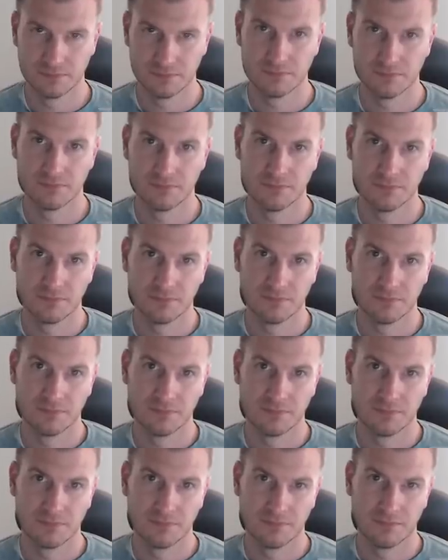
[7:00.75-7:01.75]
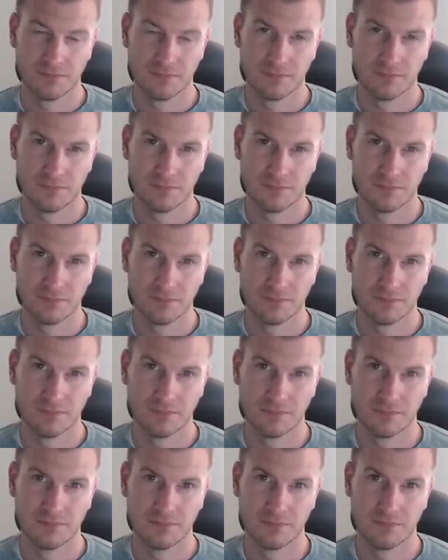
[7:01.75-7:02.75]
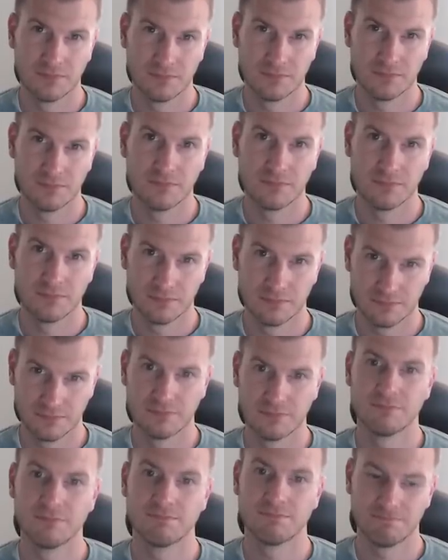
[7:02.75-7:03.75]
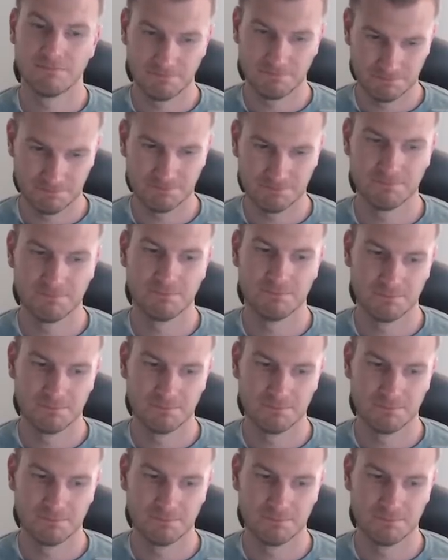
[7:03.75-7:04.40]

This person isn't speaking.